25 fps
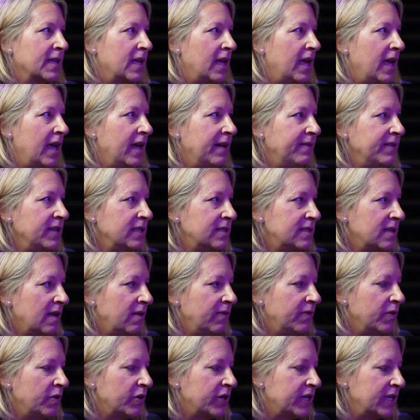having
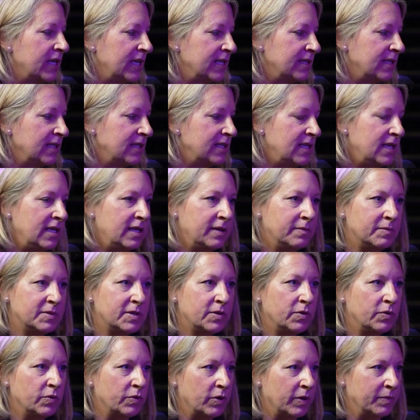self-organizing teams
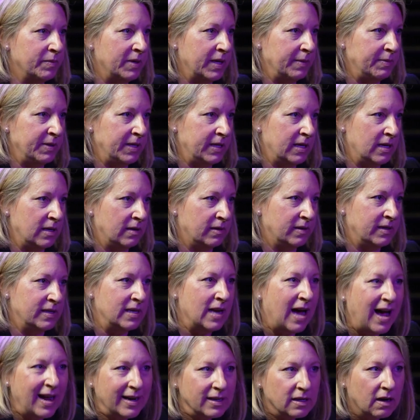who are maybe
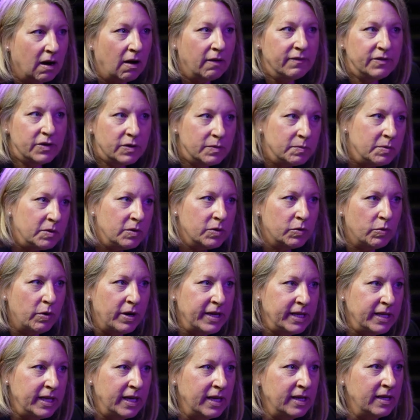not comfortable
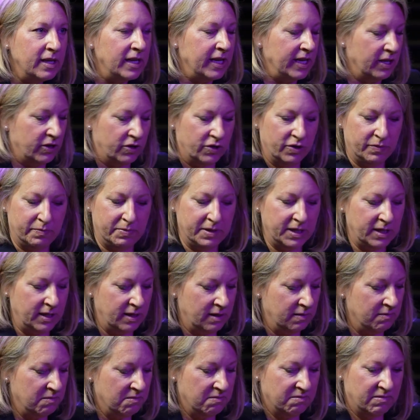quite yet, it could be
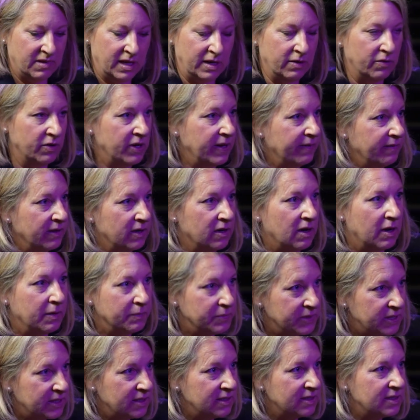they don't have the
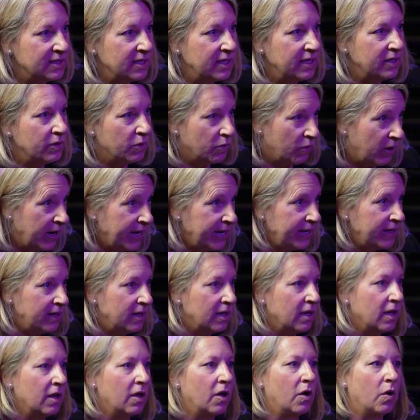competency quite,
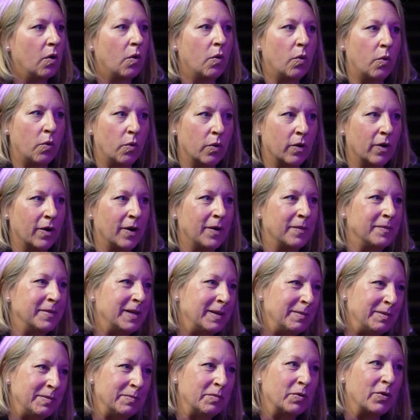or
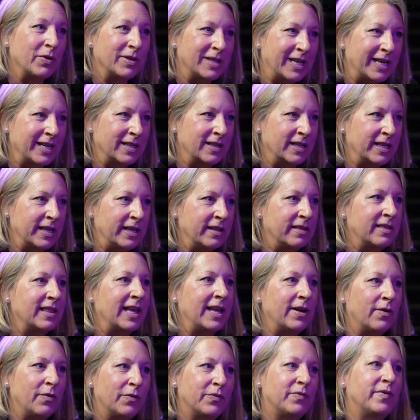maybe more likely, they
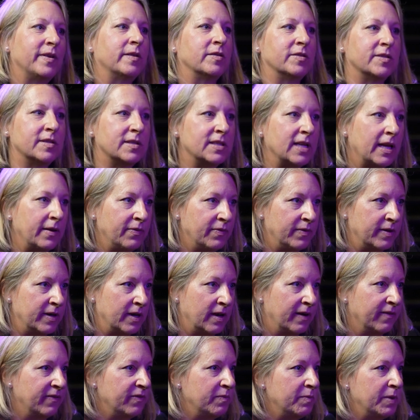don't feel safe
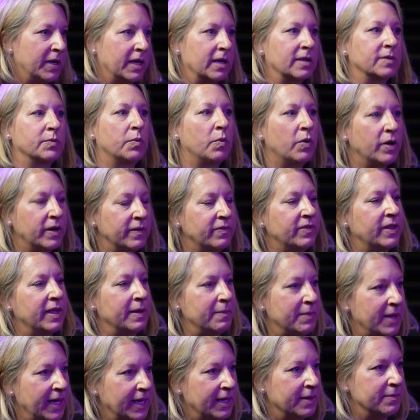enough, because what if they
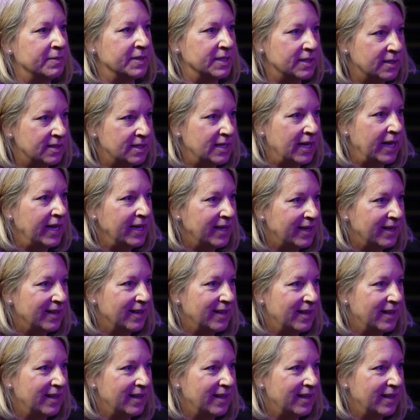make a mistake?